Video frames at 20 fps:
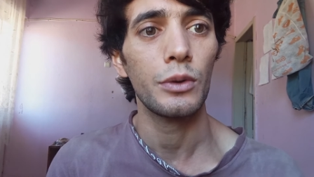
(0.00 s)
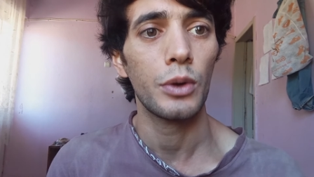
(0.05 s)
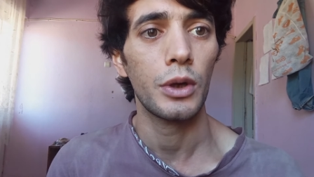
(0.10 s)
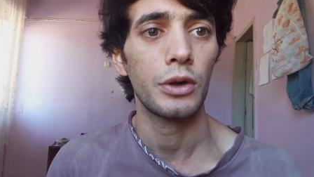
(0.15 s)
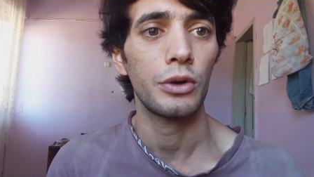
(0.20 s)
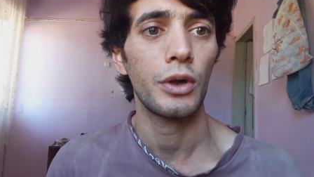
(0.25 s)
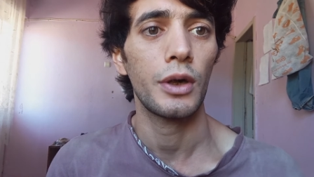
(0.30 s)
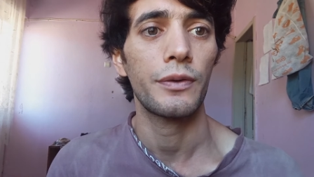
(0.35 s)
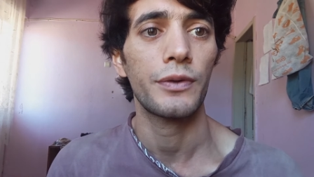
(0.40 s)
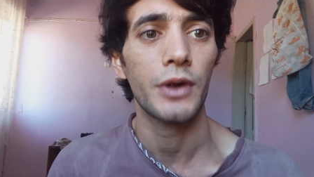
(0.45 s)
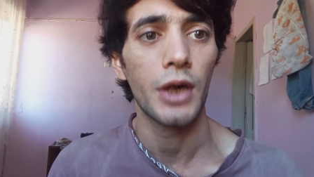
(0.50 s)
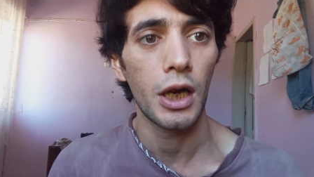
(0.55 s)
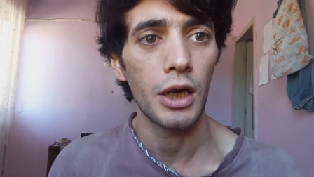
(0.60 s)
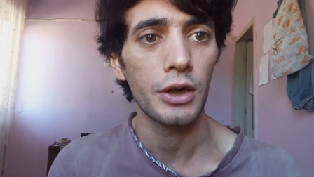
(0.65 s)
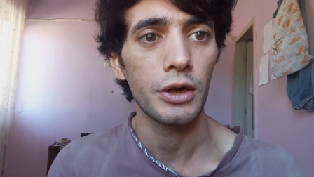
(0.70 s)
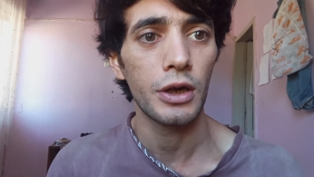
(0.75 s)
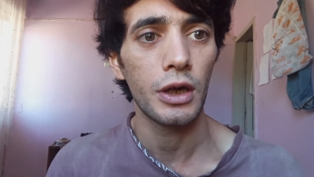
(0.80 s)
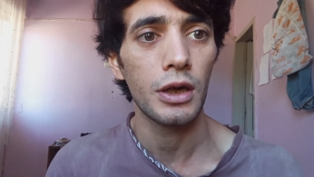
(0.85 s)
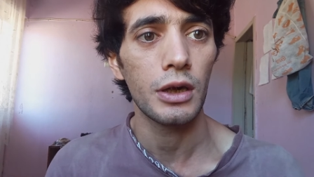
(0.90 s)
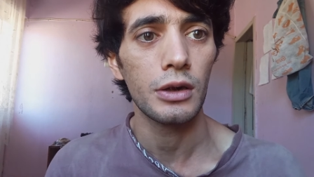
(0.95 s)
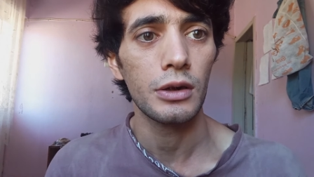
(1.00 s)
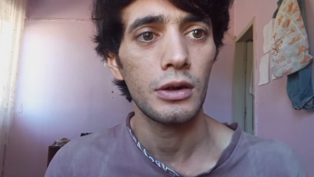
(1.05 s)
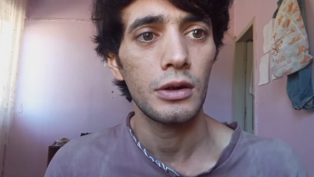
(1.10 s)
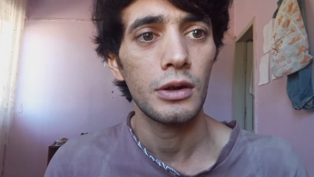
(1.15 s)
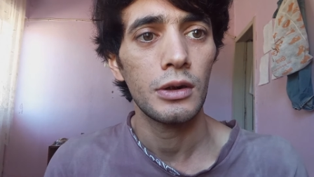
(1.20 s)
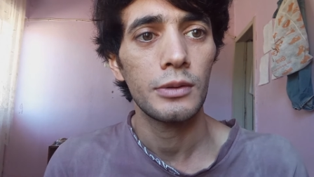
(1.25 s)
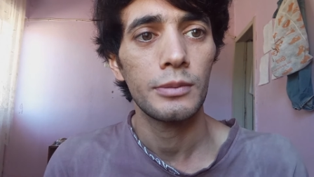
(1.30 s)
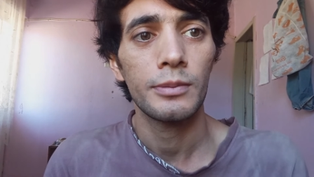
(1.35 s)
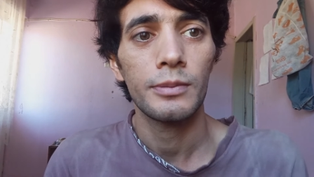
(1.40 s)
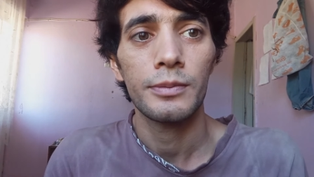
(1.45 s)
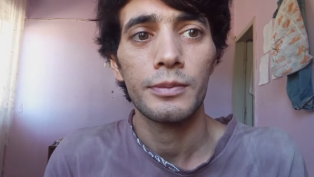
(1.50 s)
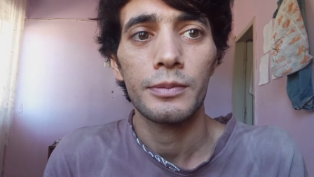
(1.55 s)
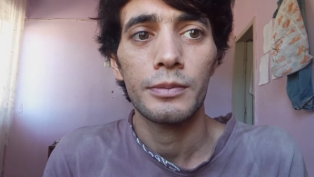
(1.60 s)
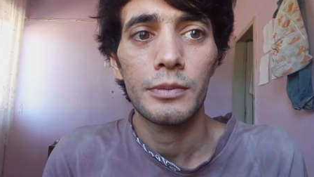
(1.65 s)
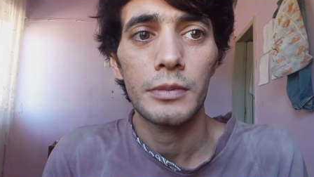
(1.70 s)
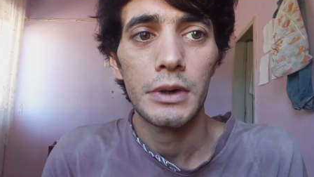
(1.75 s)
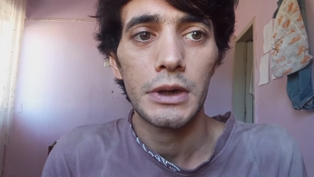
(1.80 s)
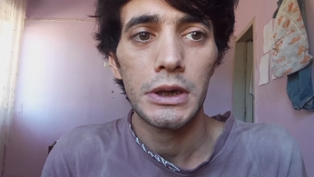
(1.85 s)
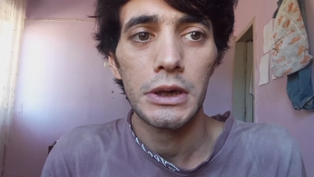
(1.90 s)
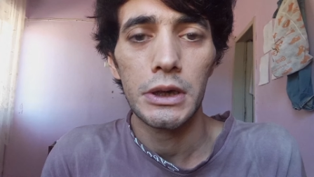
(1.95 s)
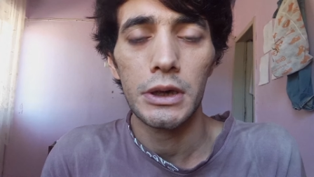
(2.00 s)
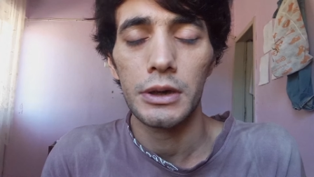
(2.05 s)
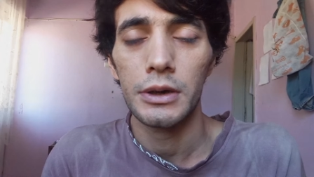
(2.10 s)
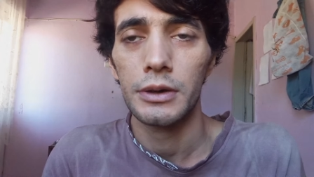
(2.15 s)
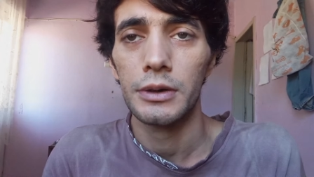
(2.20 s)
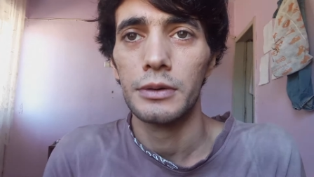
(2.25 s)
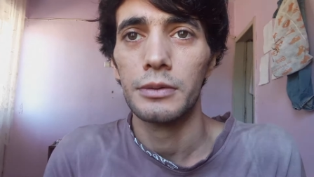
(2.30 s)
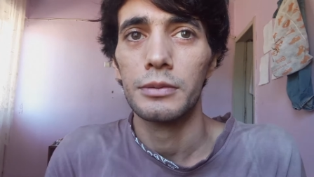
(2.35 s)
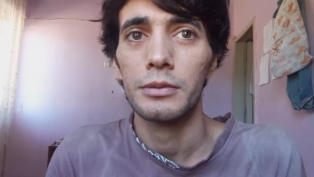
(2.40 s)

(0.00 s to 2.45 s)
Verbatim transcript: When you have tartar, uh,